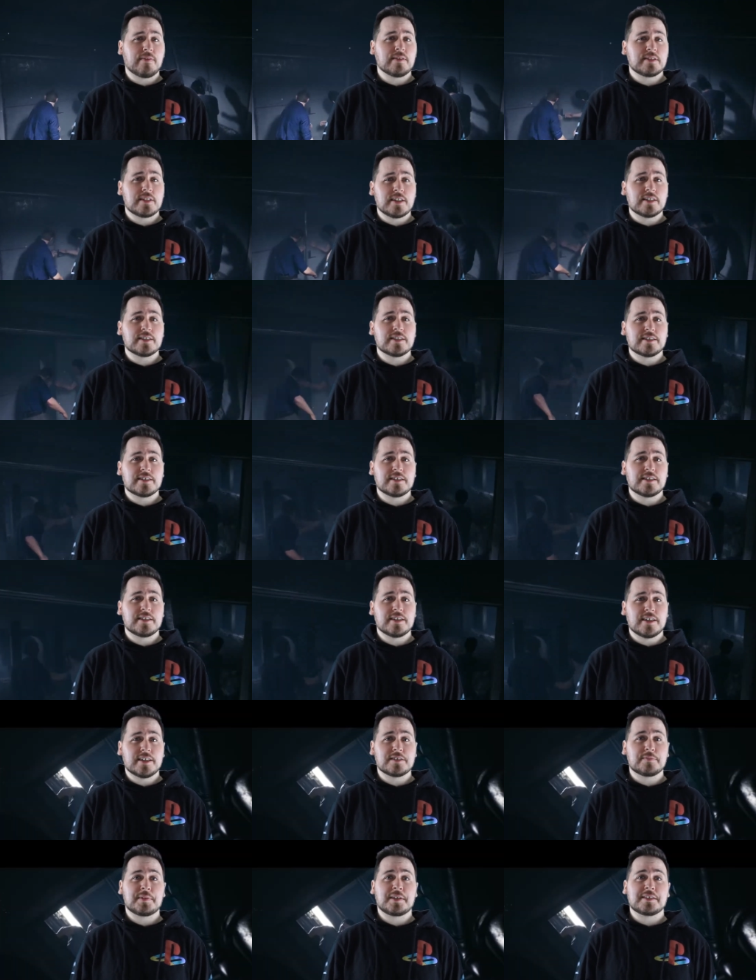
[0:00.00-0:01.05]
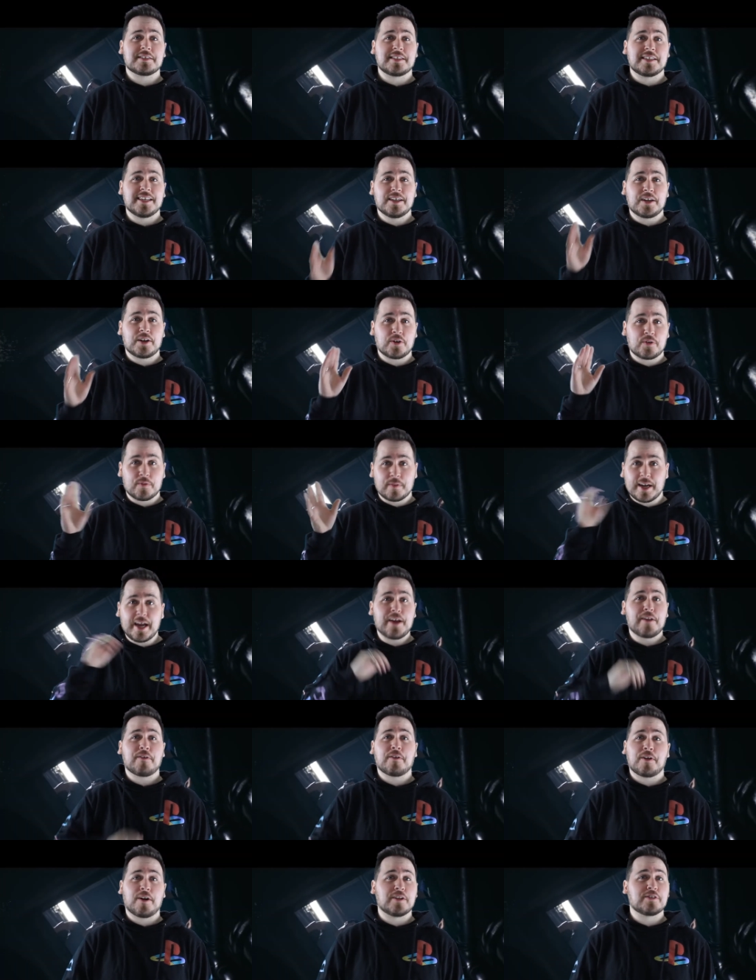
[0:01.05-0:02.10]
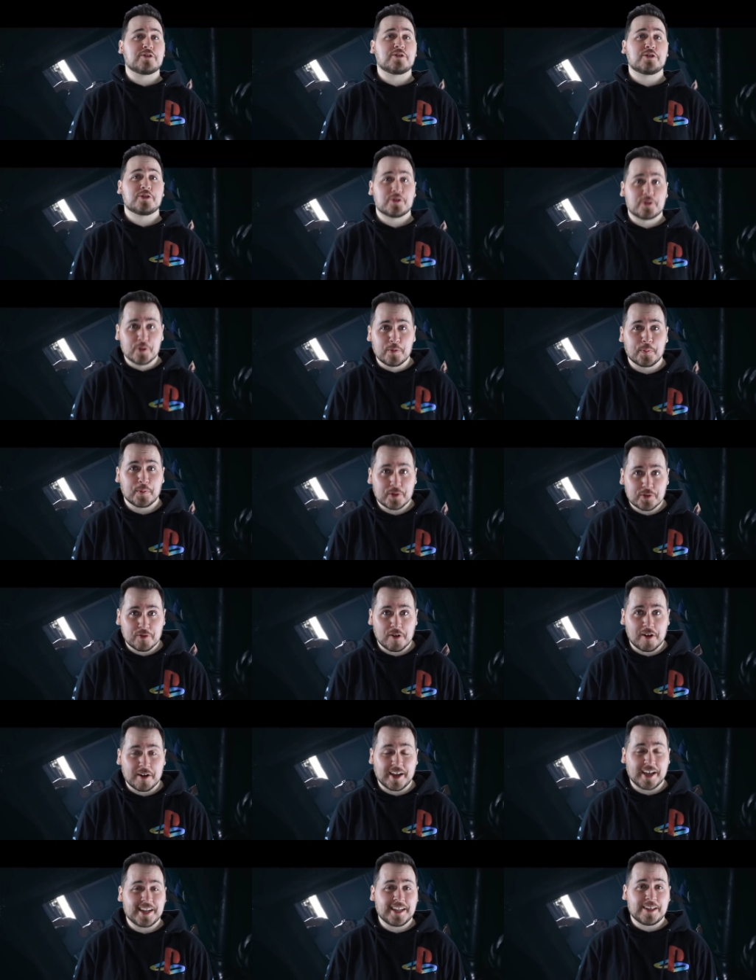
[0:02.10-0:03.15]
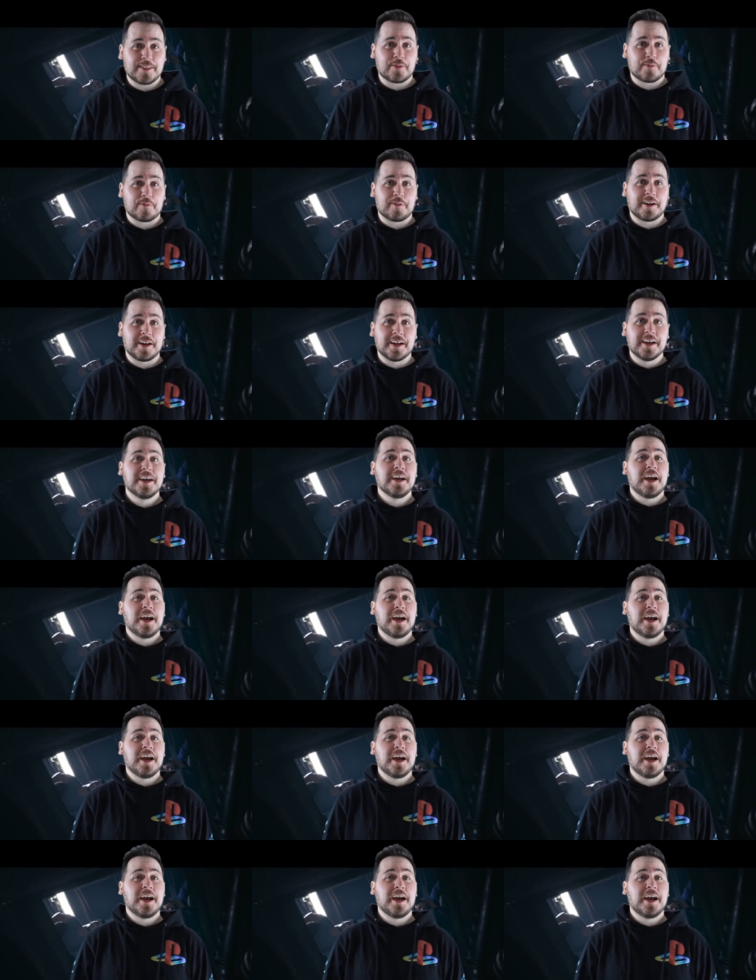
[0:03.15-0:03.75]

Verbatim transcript: as decent as it did is because the creator got super drunk at E3